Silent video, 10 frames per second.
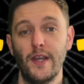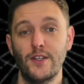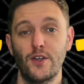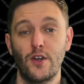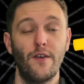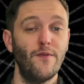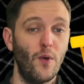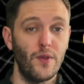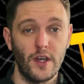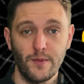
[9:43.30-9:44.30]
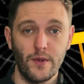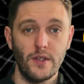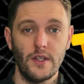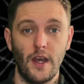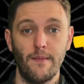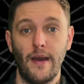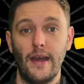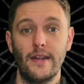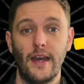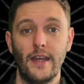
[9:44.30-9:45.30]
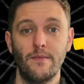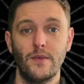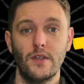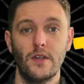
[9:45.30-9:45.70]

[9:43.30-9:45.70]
Beats took her 4th husband, a man named